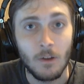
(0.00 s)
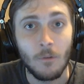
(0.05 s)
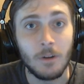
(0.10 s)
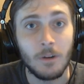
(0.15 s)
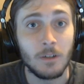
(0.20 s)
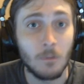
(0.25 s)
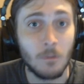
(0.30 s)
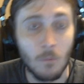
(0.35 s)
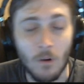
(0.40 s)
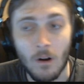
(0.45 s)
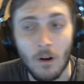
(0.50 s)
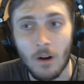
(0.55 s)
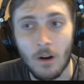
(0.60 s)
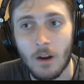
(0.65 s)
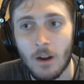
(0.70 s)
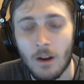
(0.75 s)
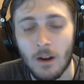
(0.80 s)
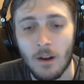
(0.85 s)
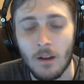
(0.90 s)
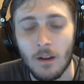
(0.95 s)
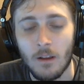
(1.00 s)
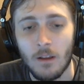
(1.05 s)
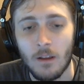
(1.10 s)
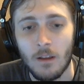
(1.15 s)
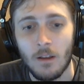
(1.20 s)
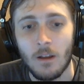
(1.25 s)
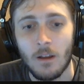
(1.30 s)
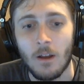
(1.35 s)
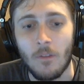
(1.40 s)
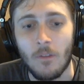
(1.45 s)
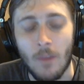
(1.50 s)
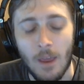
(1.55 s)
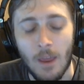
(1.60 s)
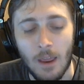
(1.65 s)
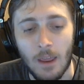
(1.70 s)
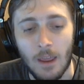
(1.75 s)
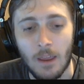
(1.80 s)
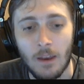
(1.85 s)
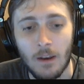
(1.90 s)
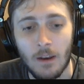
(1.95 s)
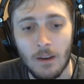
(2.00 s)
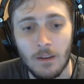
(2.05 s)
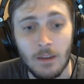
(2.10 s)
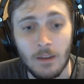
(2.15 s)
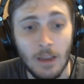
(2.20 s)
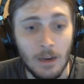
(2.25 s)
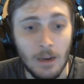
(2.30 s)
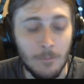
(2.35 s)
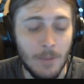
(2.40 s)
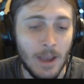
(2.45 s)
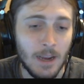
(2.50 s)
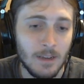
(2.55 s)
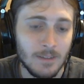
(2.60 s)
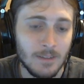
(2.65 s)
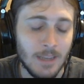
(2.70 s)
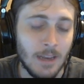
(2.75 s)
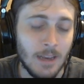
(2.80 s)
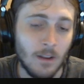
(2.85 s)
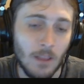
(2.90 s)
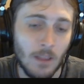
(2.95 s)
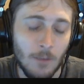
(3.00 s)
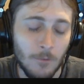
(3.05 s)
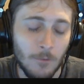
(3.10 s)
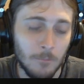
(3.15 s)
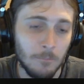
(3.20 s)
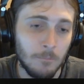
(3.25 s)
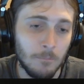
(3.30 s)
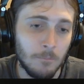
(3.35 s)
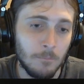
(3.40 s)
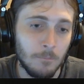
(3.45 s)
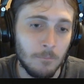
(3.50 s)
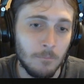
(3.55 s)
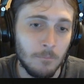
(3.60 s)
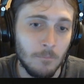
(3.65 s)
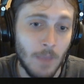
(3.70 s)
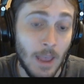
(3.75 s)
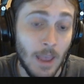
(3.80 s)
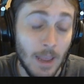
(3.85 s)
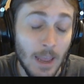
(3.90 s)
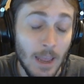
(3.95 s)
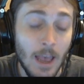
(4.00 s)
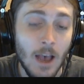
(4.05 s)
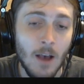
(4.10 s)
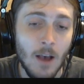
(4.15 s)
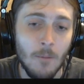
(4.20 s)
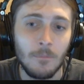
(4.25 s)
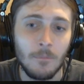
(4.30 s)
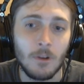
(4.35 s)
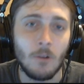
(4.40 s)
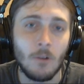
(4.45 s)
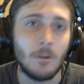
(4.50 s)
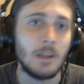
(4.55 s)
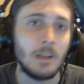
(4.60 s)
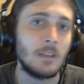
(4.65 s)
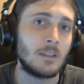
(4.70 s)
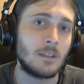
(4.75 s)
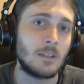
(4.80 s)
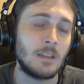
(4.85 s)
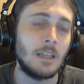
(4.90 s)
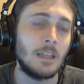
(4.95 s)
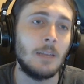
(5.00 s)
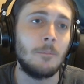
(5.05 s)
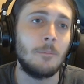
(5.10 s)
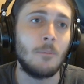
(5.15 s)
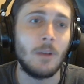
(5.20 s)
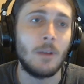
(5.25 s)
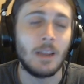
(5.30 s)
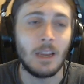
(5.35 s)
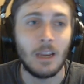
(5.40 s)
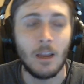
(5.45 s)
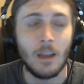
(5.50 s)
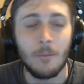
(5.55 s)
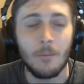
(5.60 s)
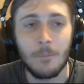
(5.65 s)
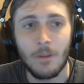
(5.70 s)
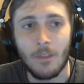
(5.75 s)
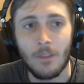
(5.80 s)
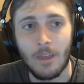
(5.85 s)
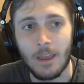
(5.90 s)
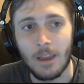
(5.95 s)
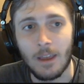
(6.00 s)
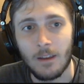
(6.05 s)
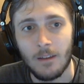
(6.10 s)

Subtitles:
going to work and then getting back at 10, 11 a.m., going to sleep, waking up at